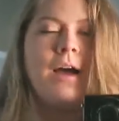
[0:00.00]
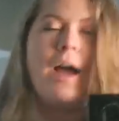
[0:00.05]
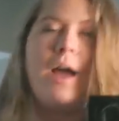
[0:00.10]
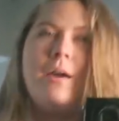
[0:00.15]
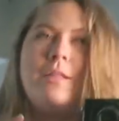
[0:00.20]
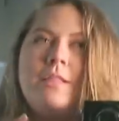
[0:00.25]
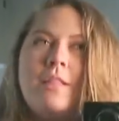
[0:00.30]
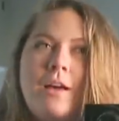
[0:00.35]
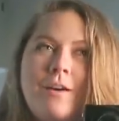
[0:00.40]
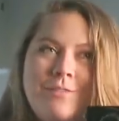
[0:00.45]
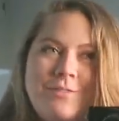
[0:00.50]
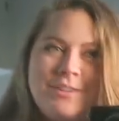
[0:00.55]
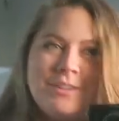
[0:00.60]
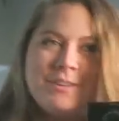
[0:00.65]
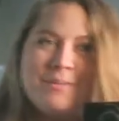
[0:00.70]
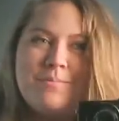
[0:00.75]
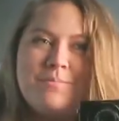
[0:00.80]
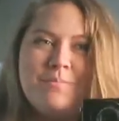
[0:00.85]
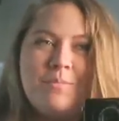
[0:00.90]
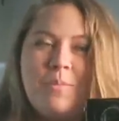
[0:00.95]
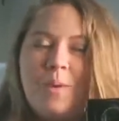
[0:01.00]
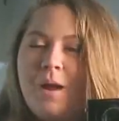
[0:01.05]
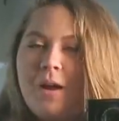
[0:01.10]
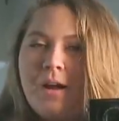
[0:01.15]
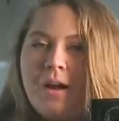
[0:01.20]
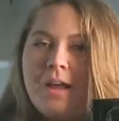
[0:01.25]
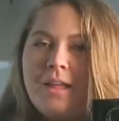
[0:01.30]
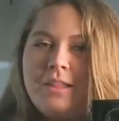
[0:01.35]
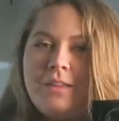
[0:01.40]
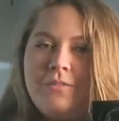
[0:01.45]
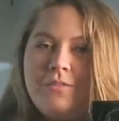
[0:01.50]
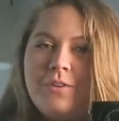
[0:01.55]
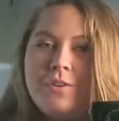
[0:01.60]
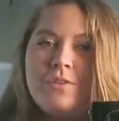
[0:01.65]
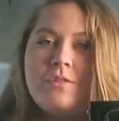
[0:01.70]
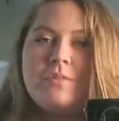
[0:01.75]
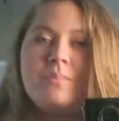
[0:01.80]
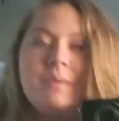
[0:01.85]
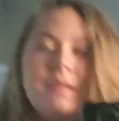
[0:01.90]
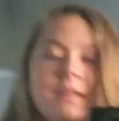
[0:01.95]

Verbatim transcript: I love to wear Eileen Fisher,